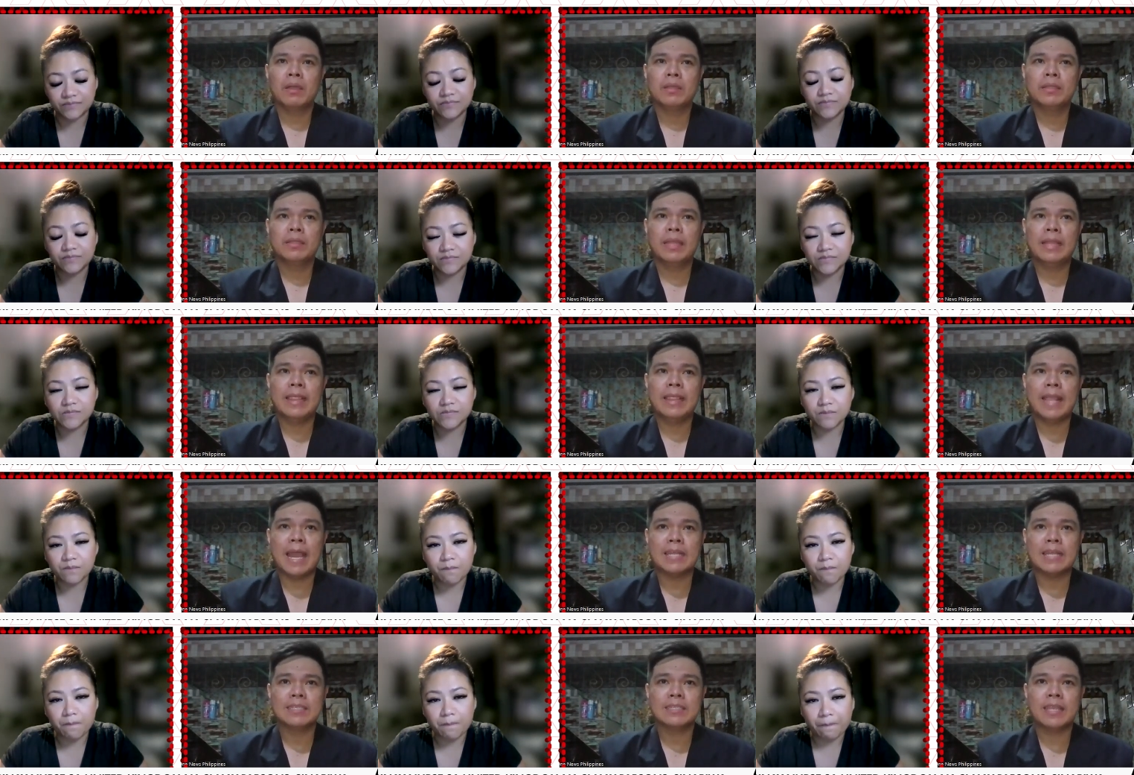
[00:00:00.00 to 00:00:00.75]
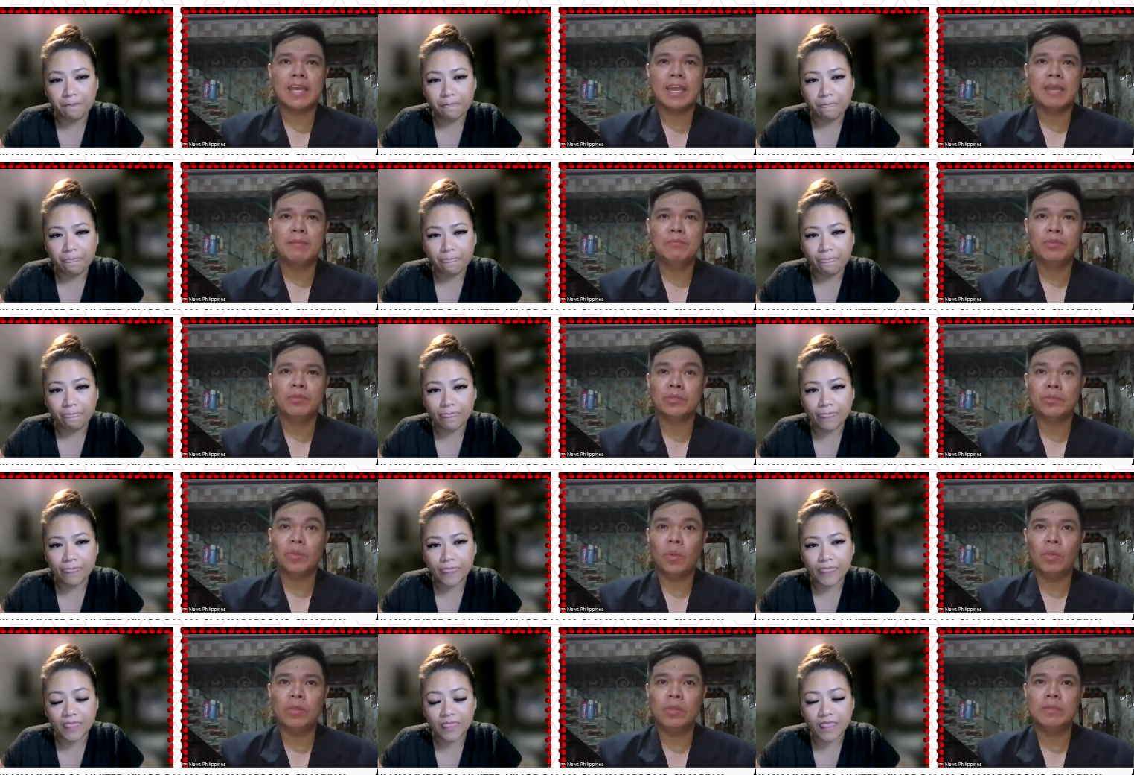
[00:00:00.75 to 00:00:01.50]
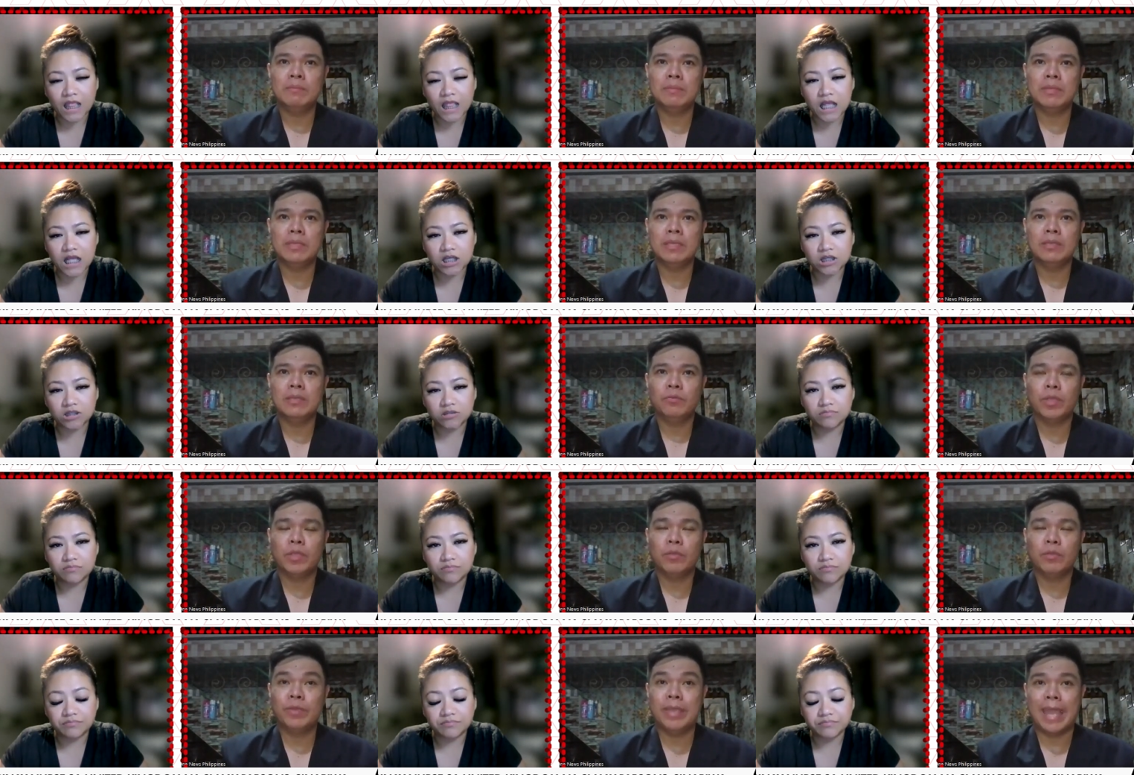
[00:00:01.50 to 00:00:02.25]
Speaker 1: the last time you told me
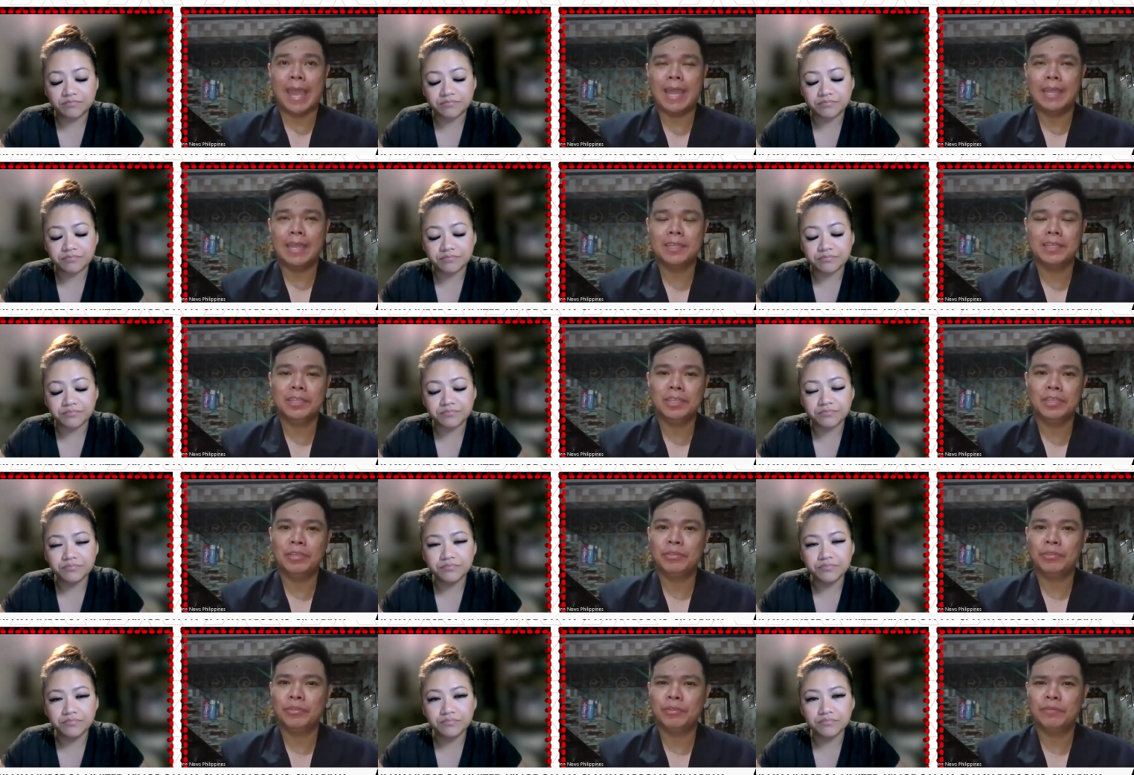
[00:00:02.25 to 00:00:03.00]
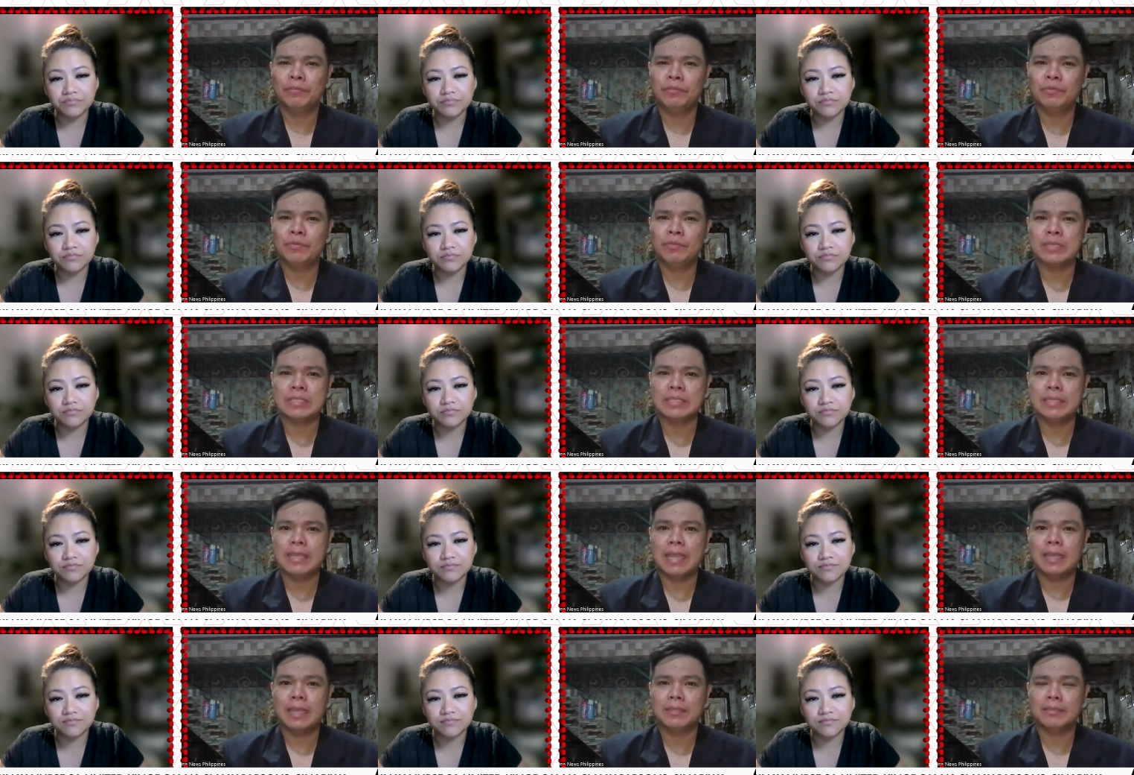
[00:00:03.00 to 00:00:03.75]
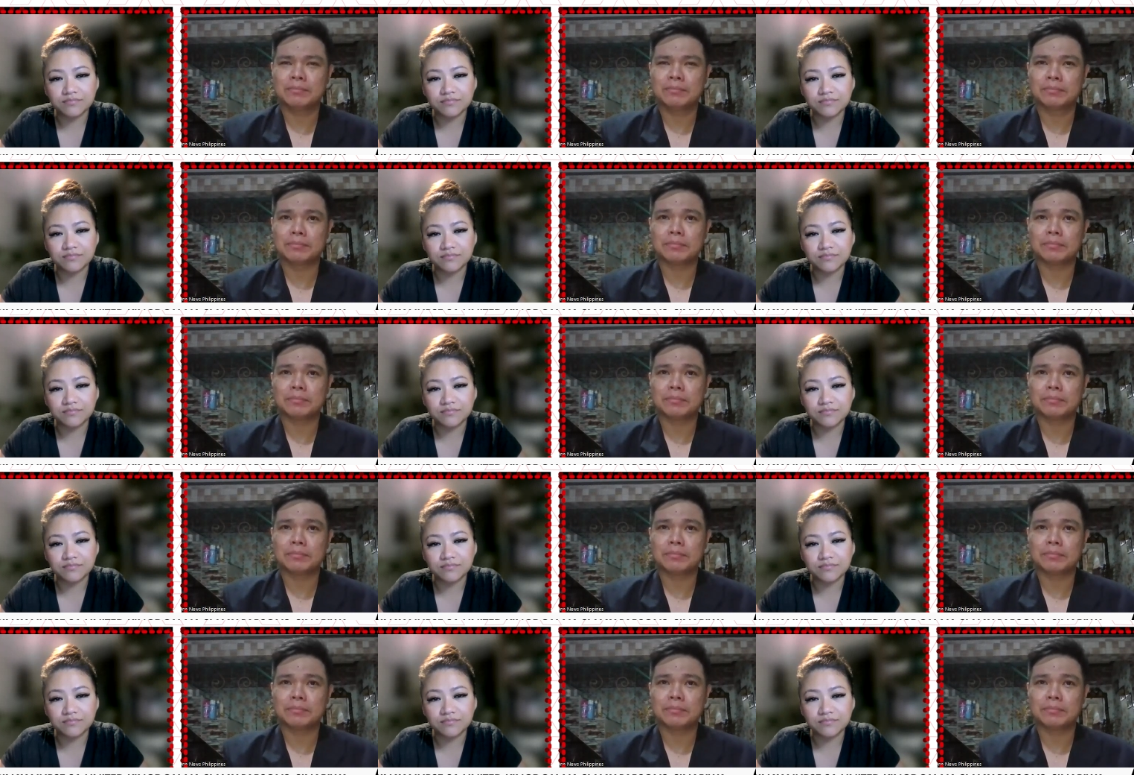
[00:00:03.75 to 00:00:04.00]
when we had an interview was that